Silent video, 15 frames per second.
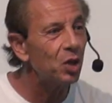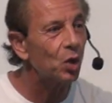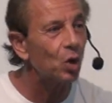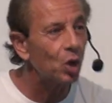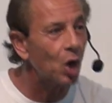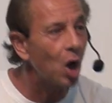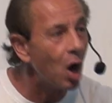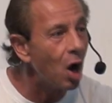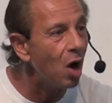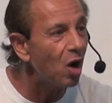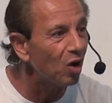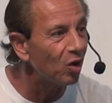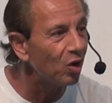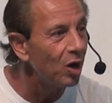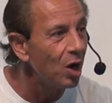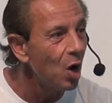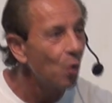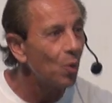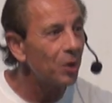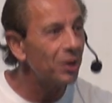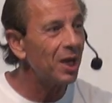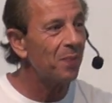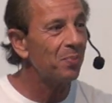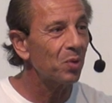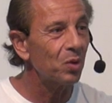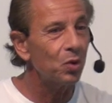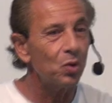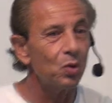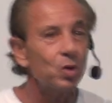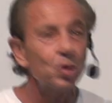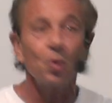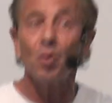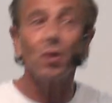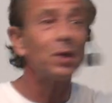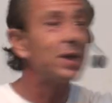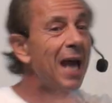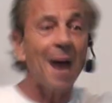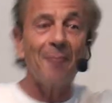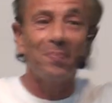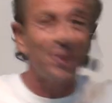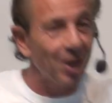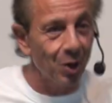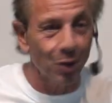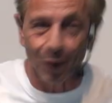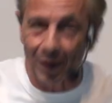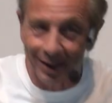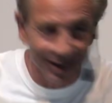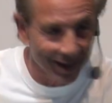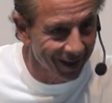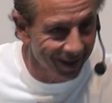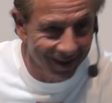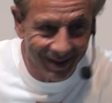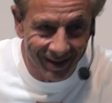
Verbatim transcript: their call, what they produce will not be anointed.